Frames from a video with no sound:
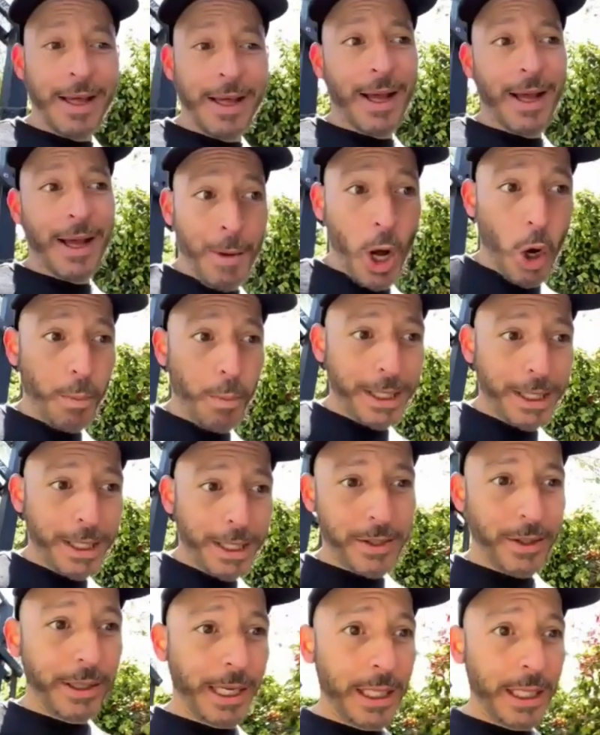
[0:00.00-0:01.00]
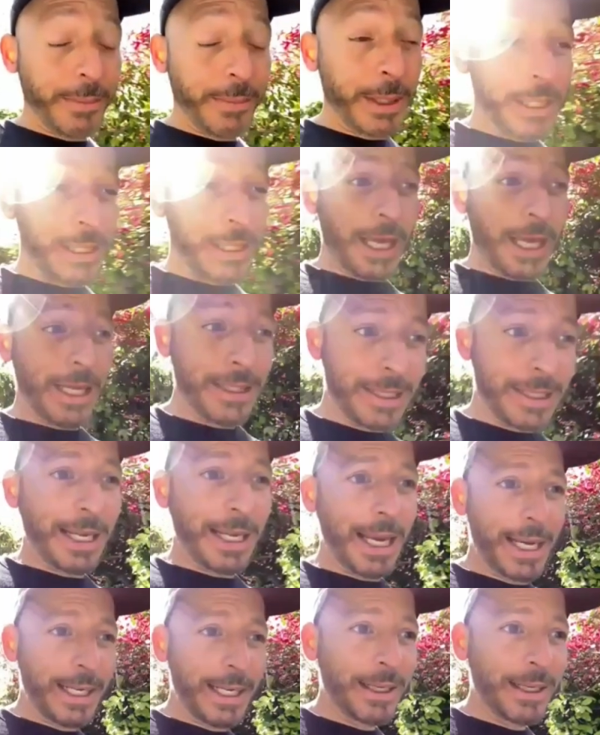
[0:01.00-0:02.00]
I'm hoping certain elements of that
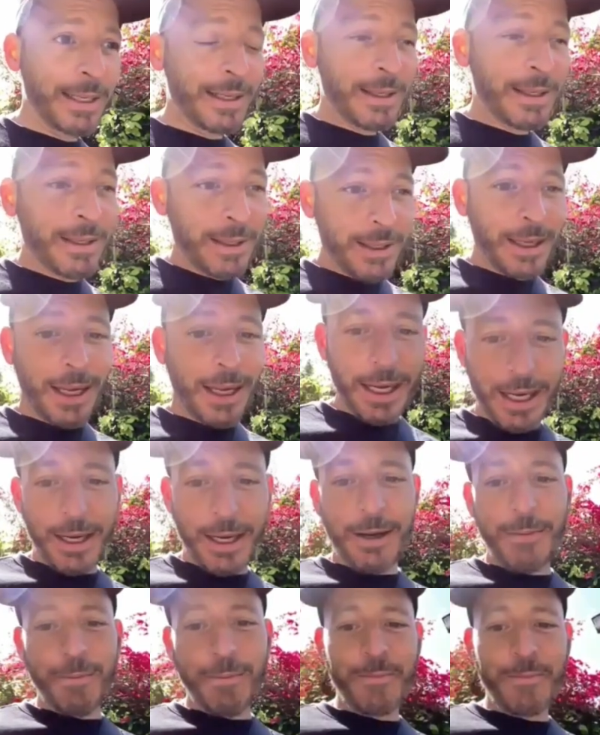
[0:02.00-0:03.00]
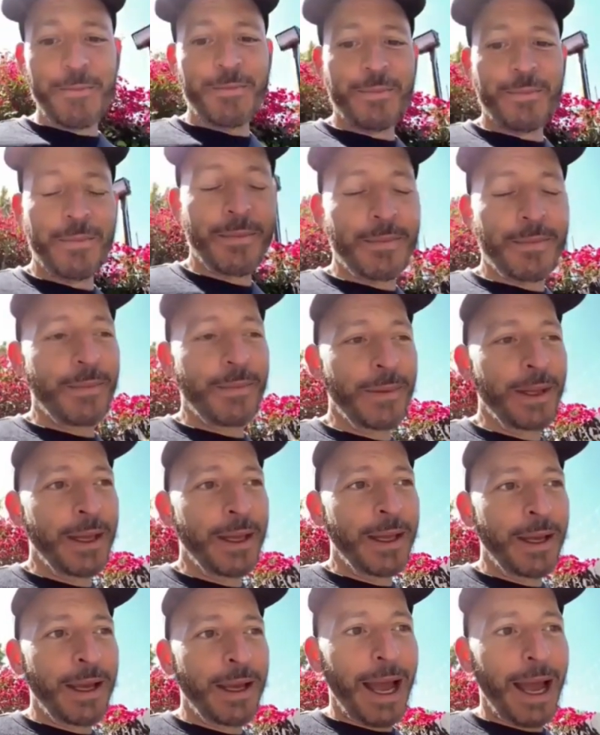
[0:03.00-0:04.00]
stay. Um,
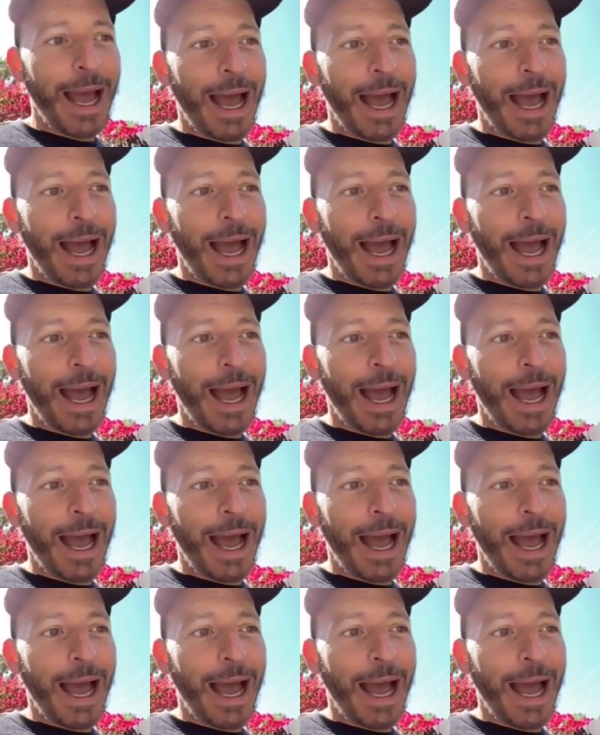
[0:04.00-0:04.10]
like,